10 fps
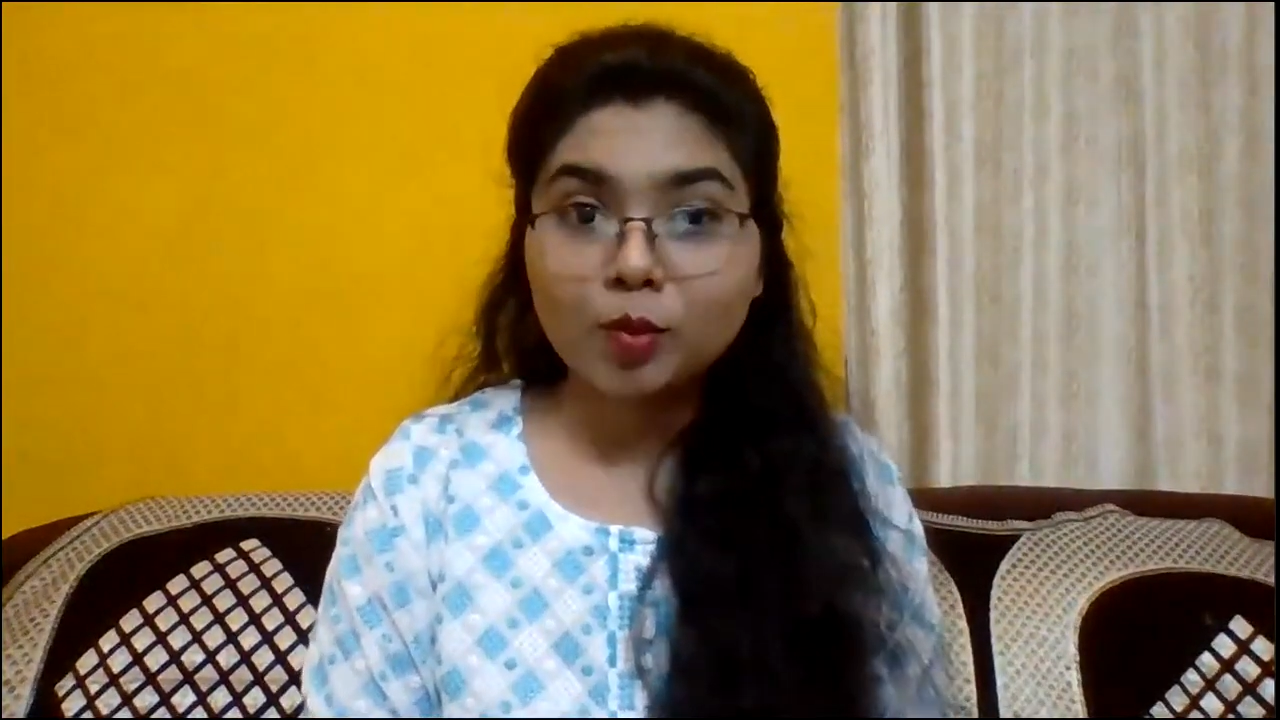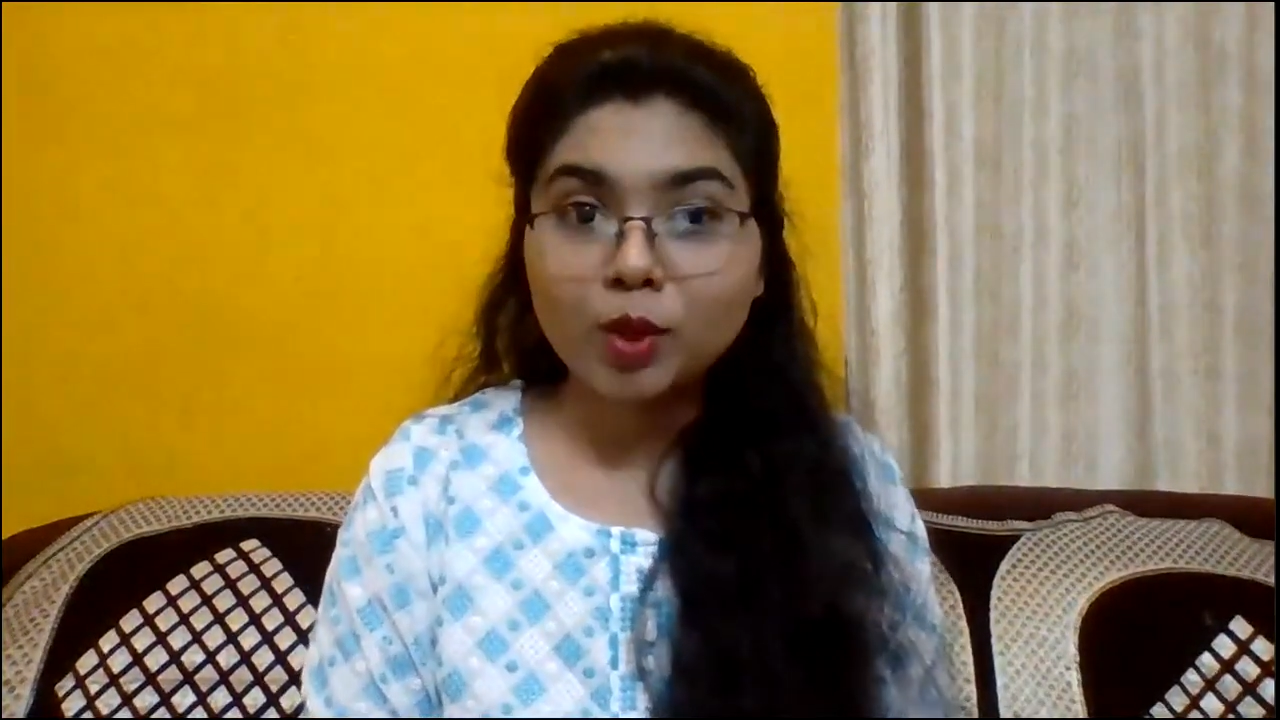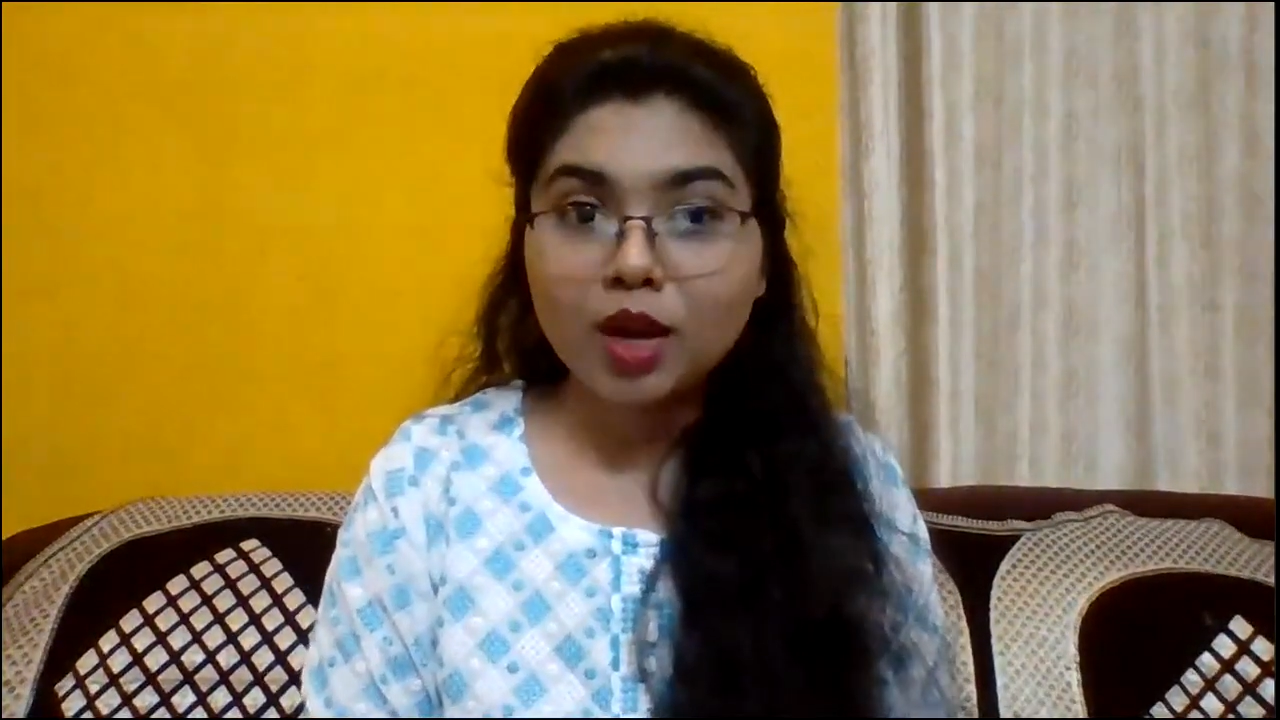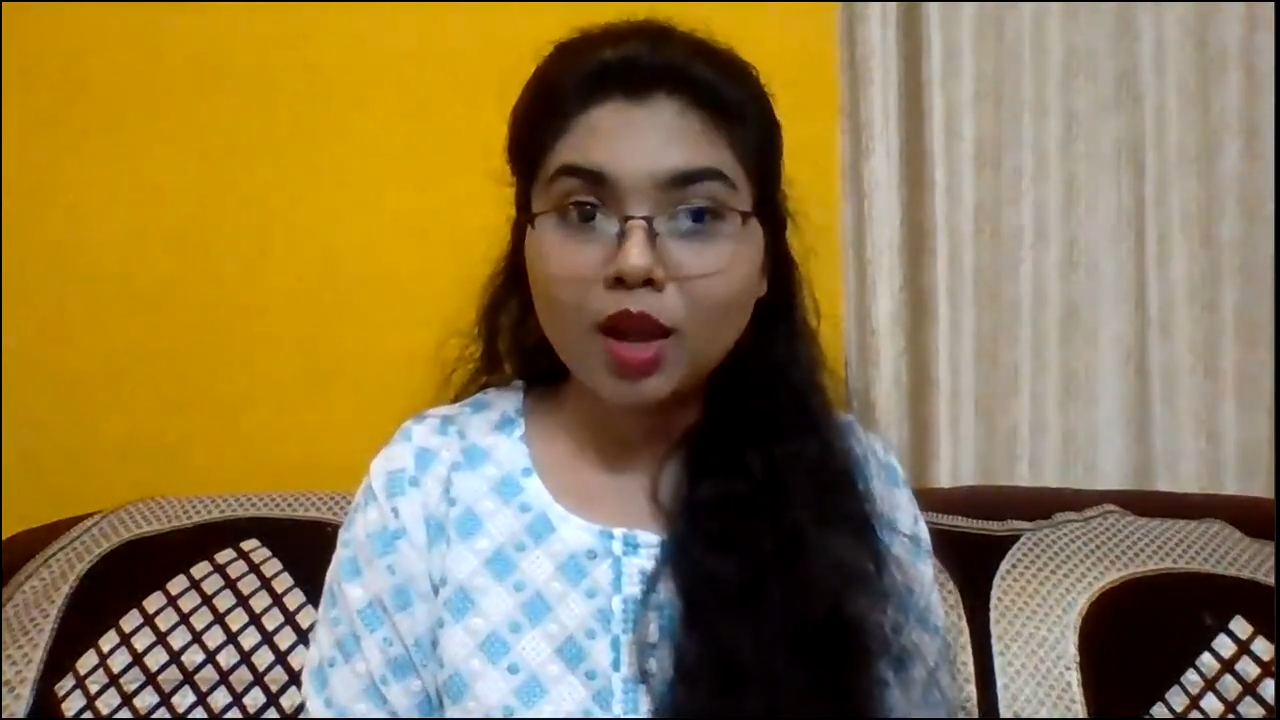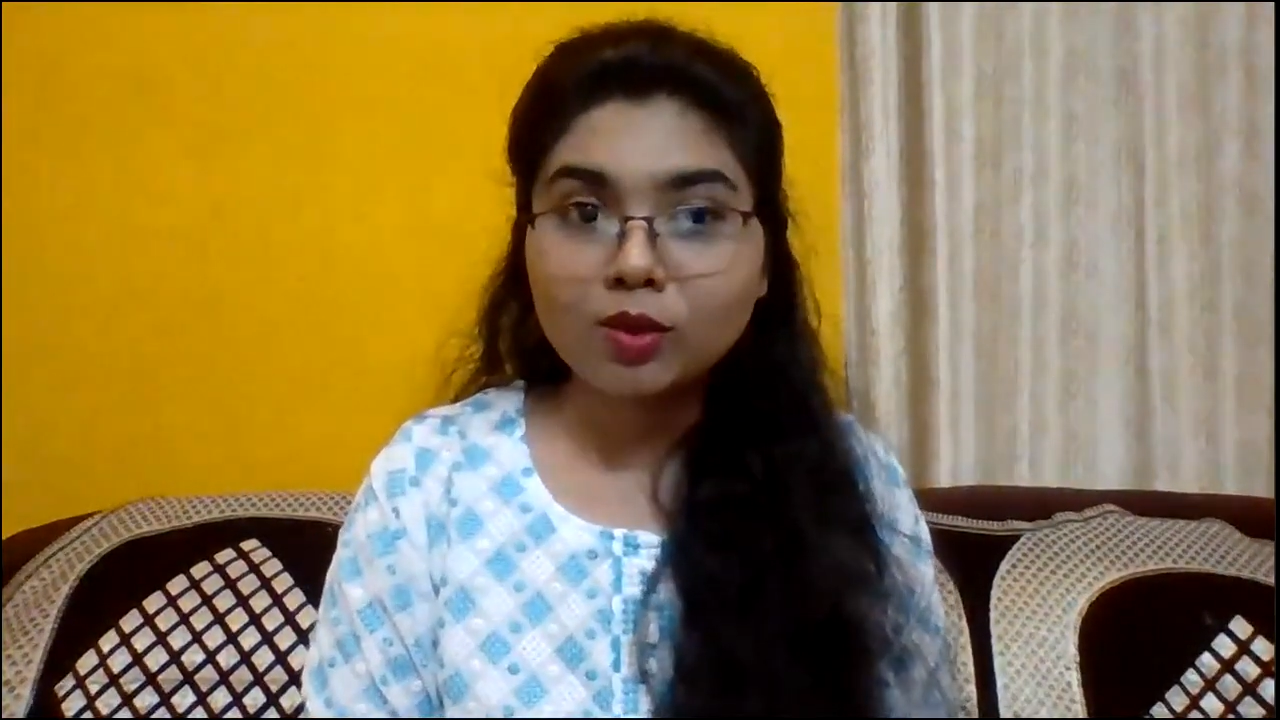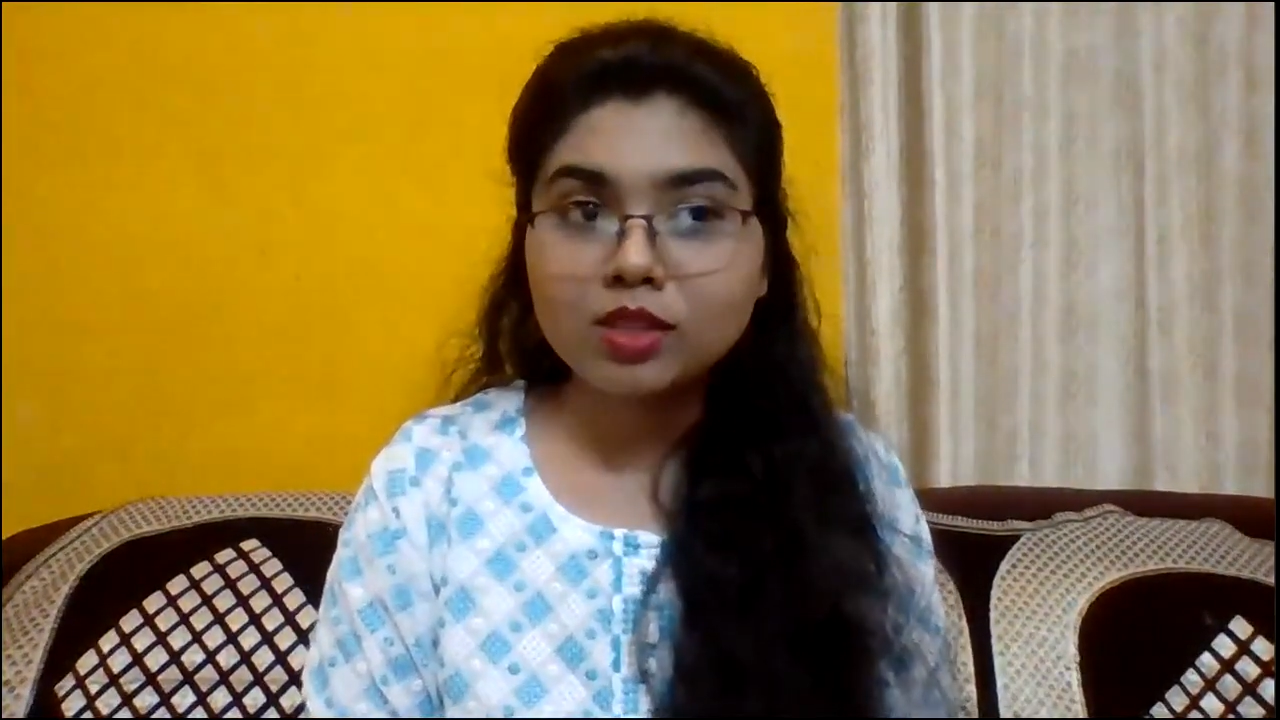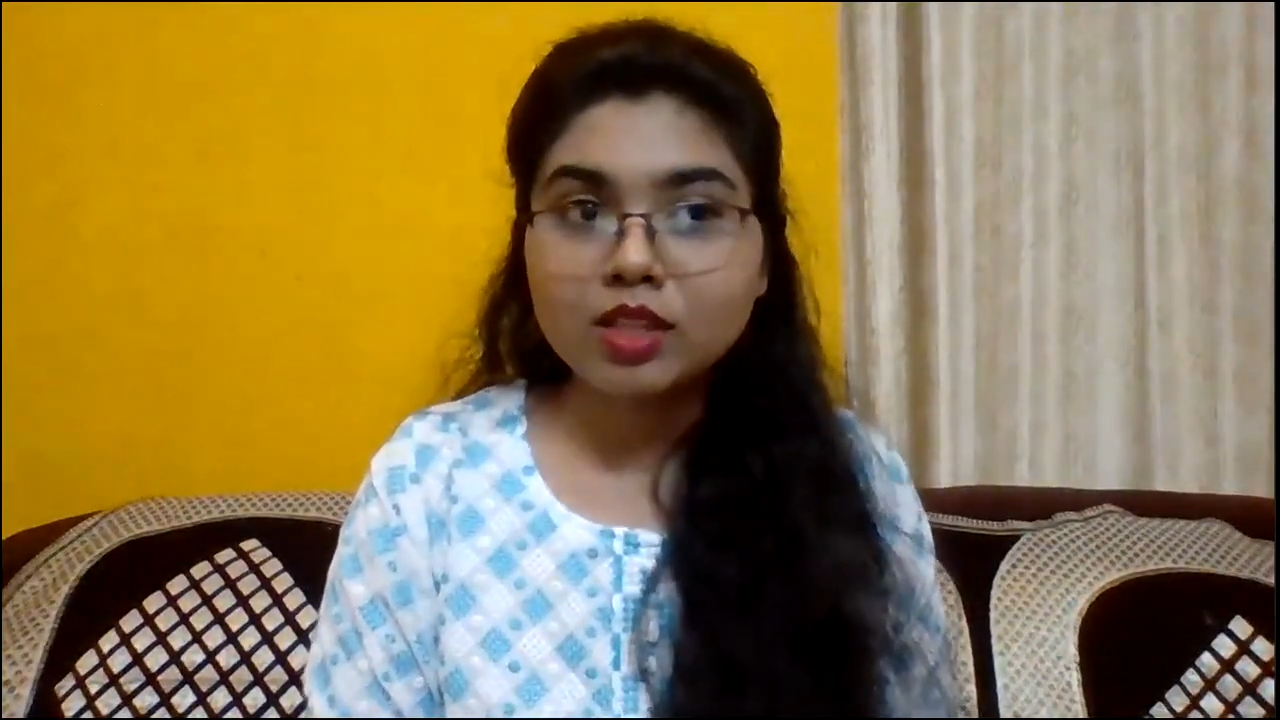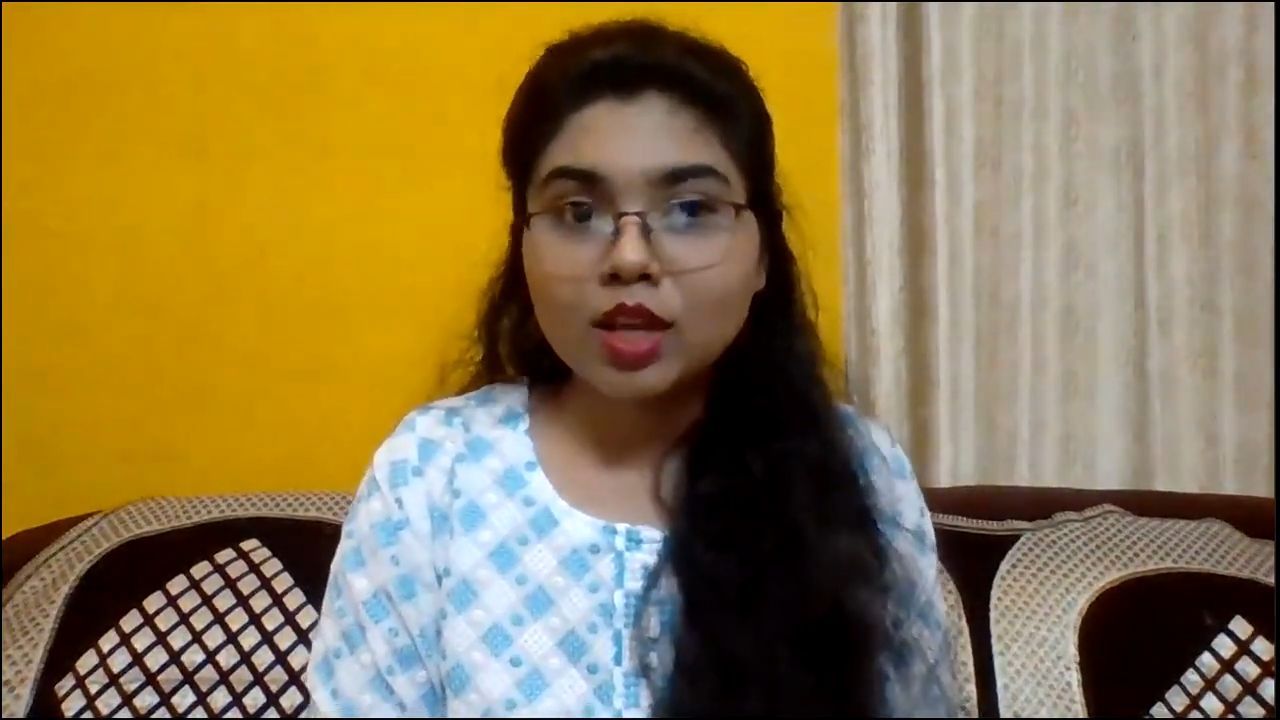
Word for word: pronouns?